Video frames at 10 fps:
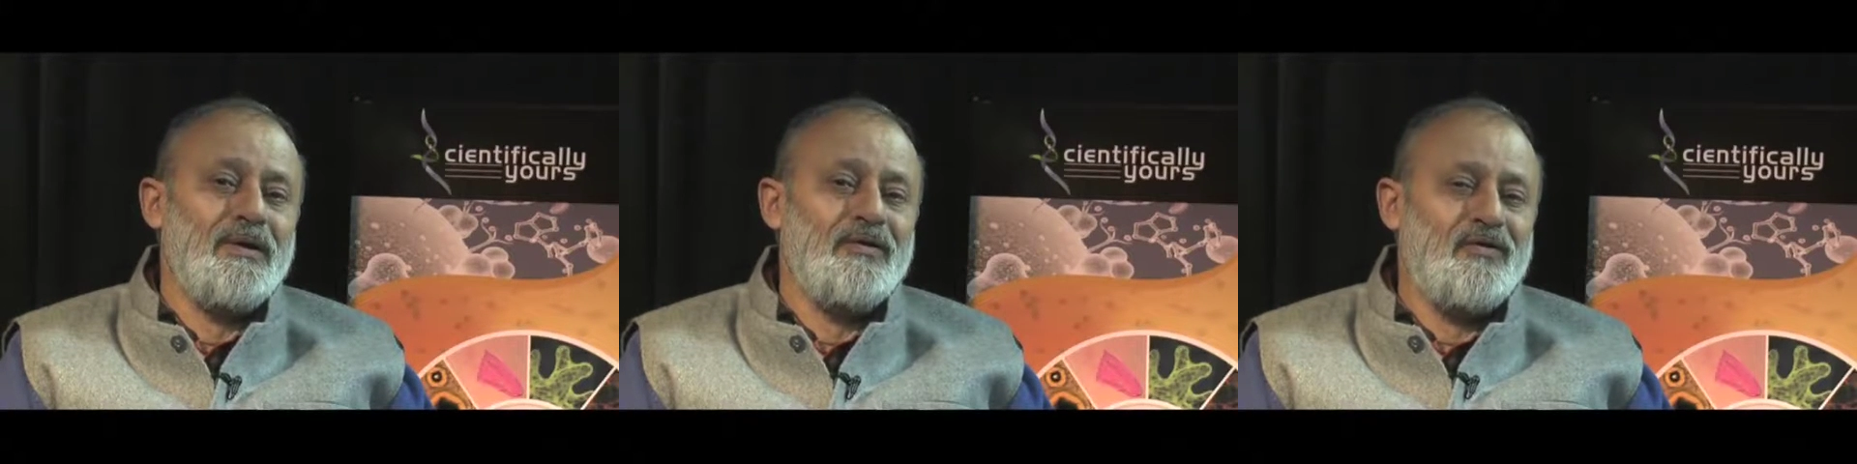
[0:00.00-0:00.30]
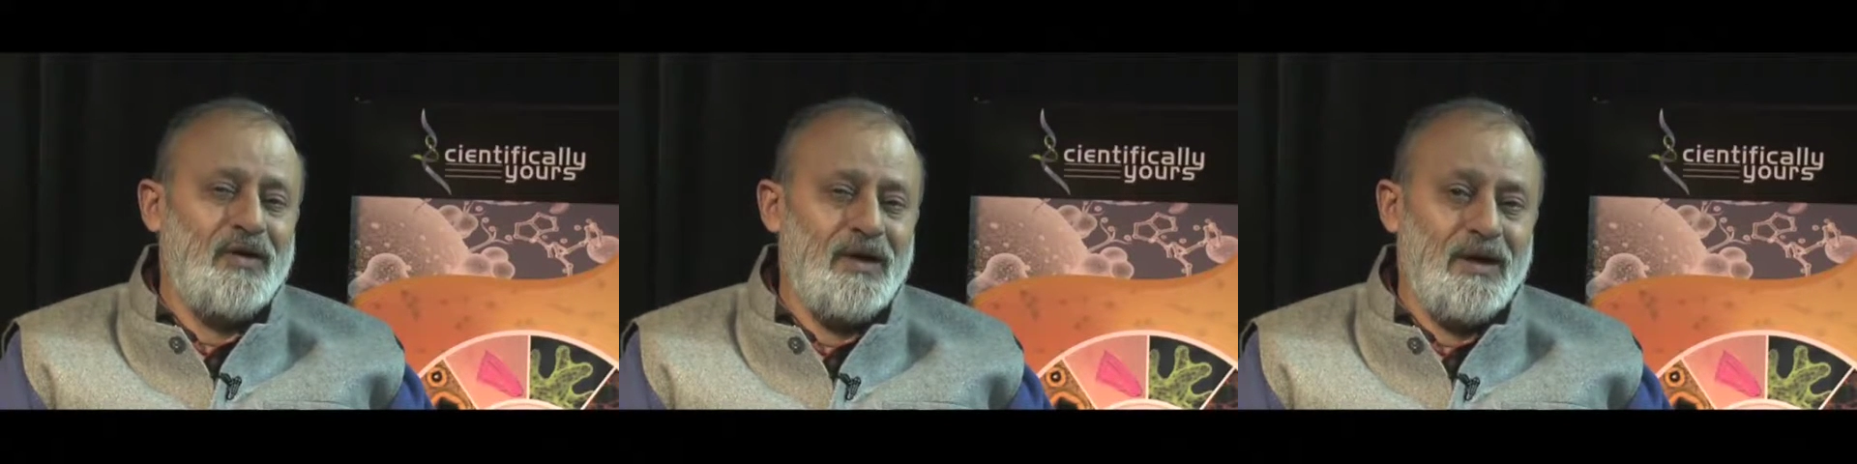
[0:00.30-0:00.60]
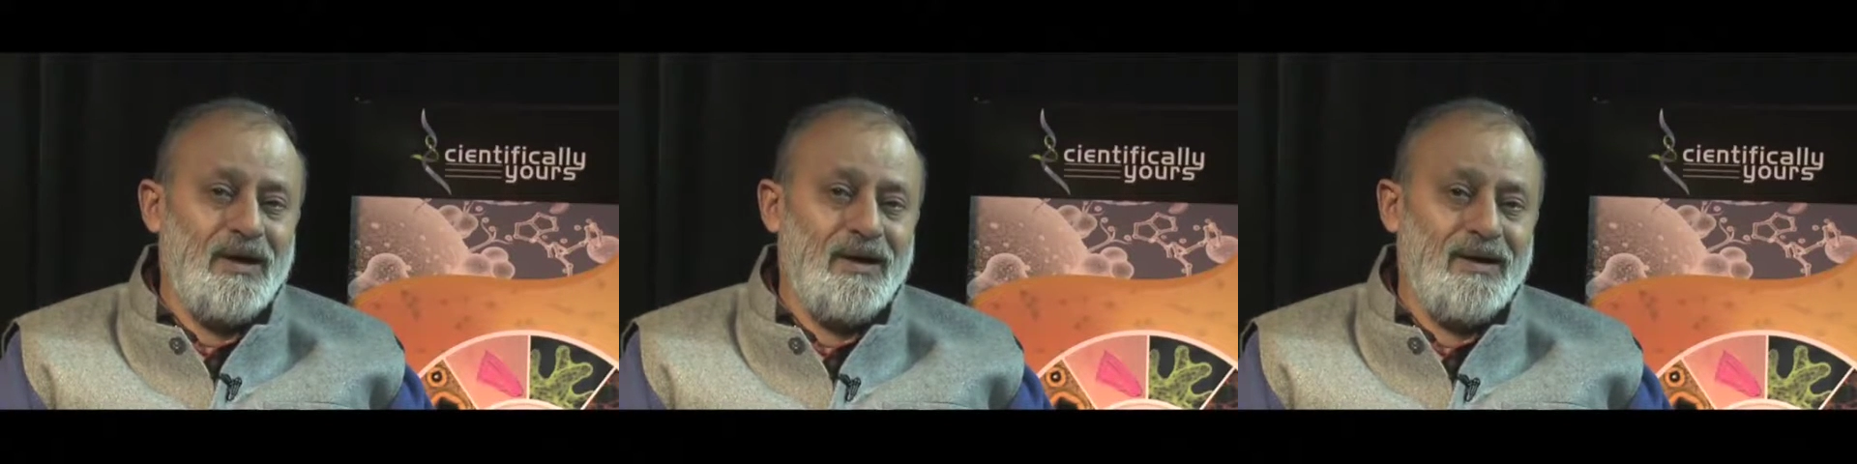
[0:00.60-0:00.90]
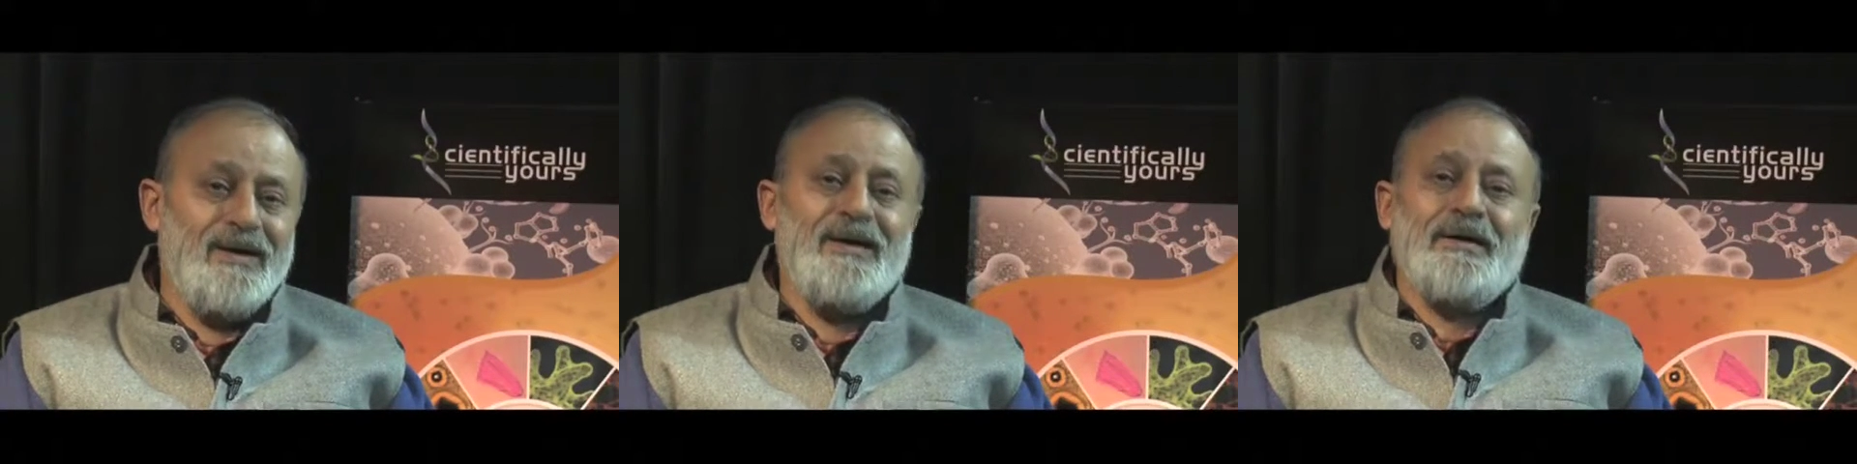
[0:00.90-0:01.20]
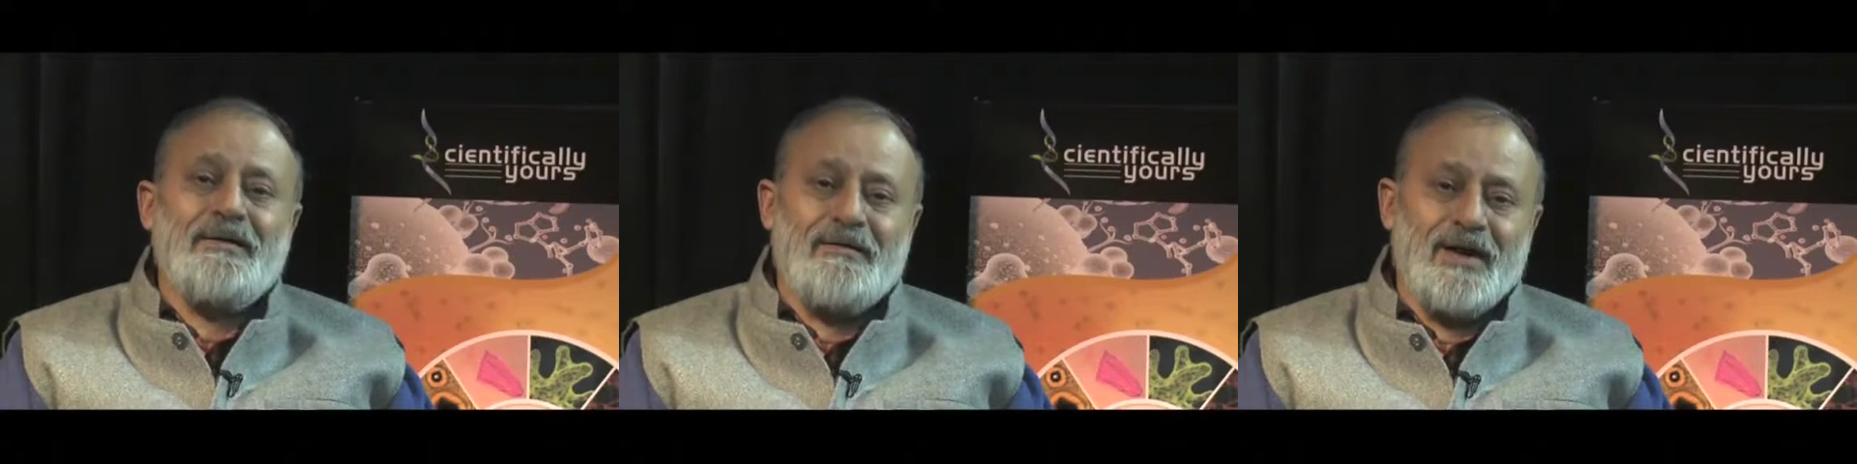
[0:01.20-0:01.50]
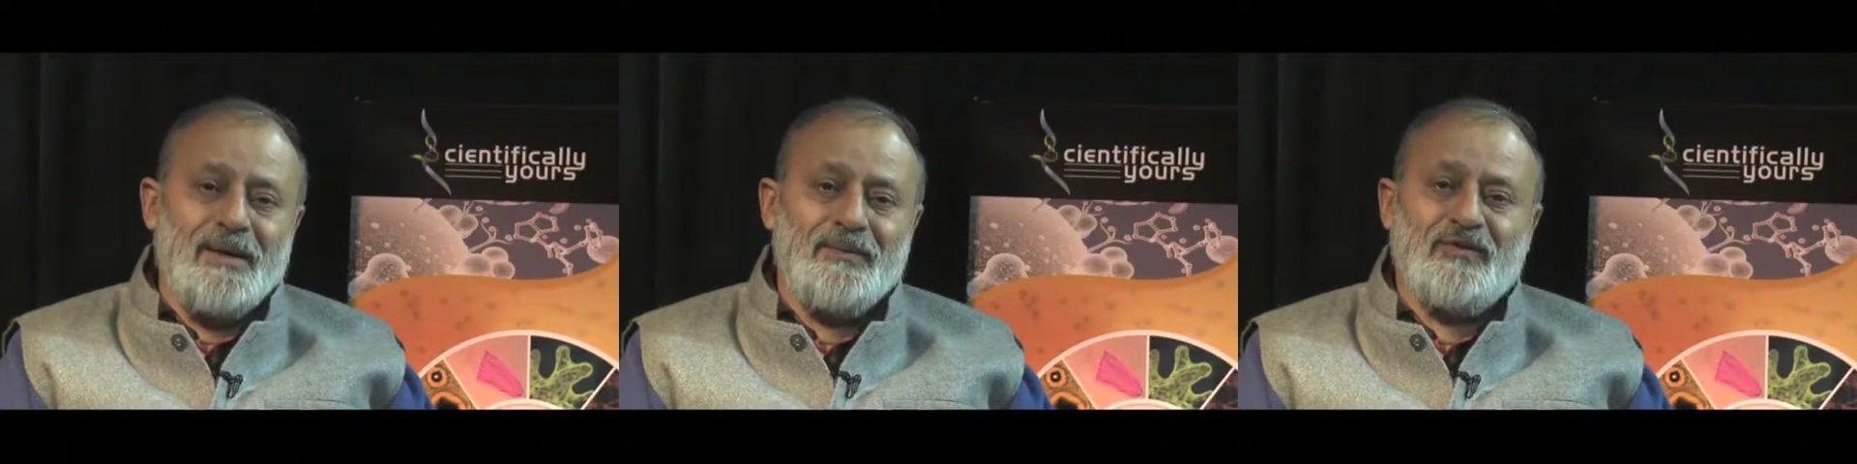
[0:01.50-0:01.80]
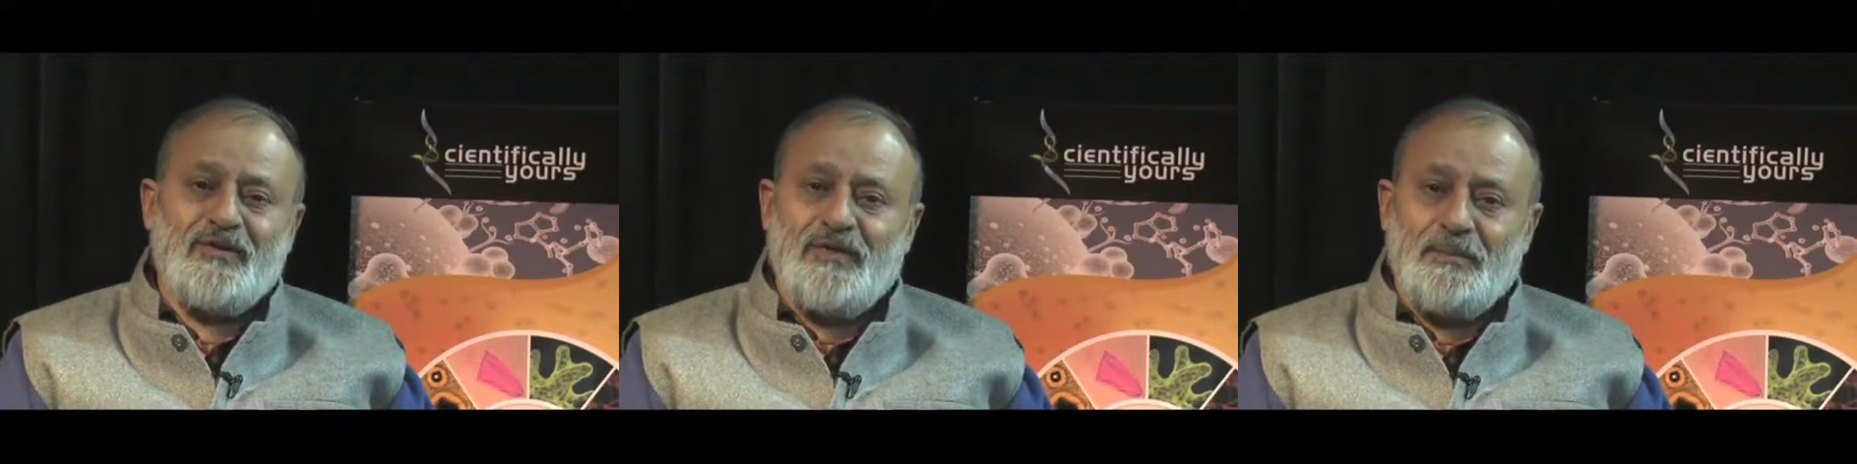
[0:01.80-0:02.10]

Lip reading: seeing dreams of